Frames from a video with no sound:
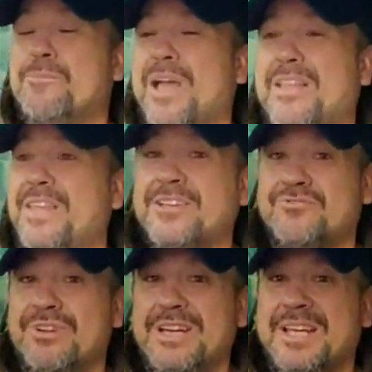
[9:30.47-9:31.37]
and that's
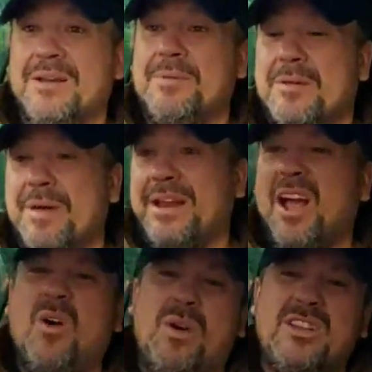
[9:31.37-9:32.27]
really going to be about it.
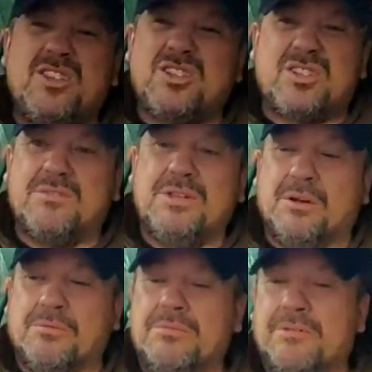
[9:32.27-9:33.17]
Oh, and just to, you
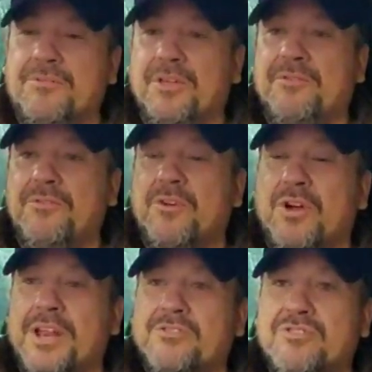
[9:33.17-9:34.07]
know, if you've got
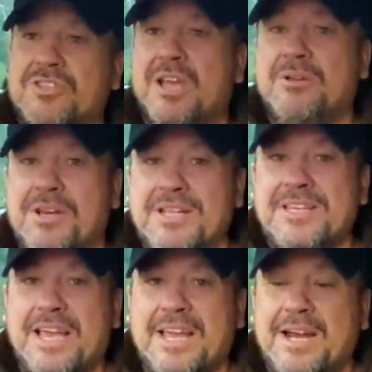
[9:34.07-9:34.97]
an extra towel that needs
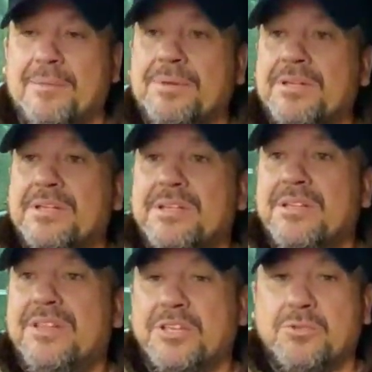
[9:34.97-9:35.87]
hanging up,
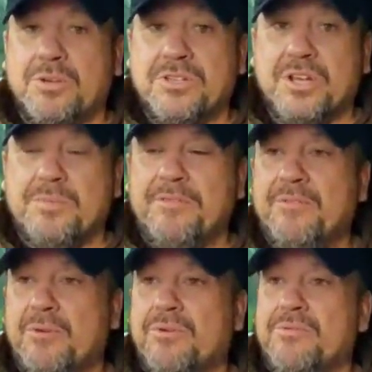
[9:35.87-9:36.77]
that's what it's going to be
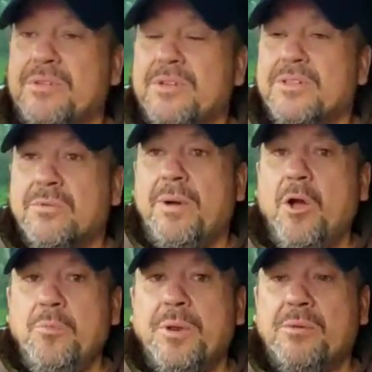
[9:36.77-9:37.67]
for. So I'm
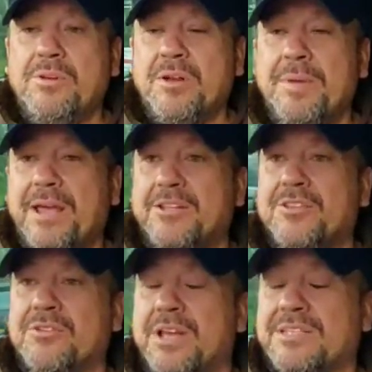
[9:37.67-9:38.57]
hoping I'm going to be able to
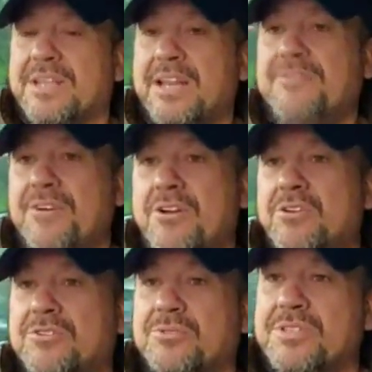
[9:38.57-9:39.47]
do that today. If I
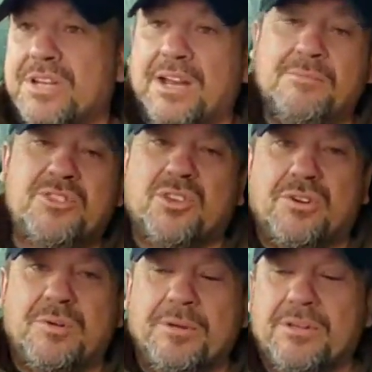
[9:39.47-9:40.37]
can't do it today, I'm
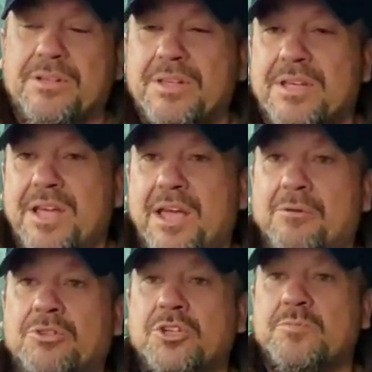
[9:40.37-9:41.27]
sorry, but
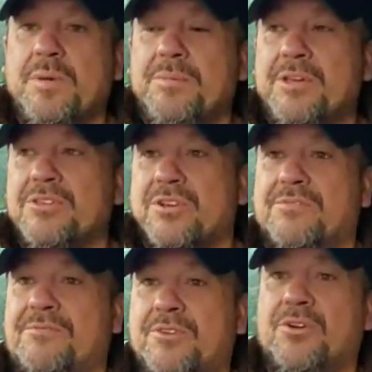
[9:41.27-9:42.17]
it'll just be because
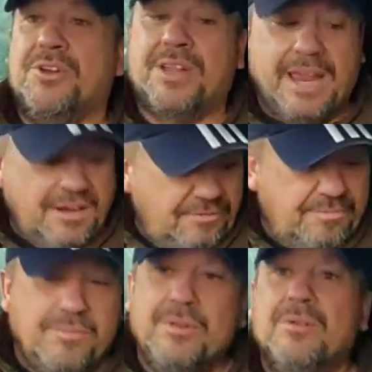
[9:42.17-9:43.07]
I've gone again and
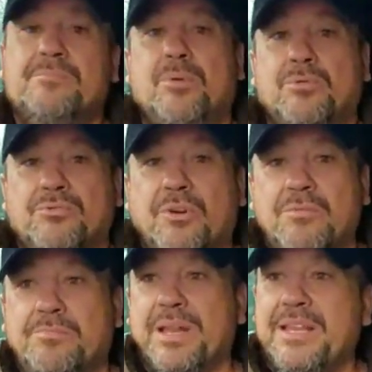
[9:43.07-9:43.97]
bought the
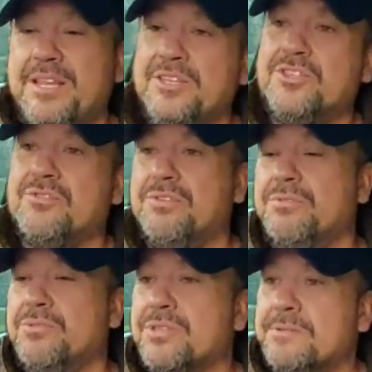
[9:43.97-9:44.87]
wrong blinking
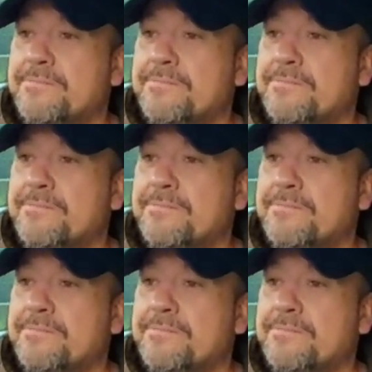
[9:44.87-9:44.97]
screws.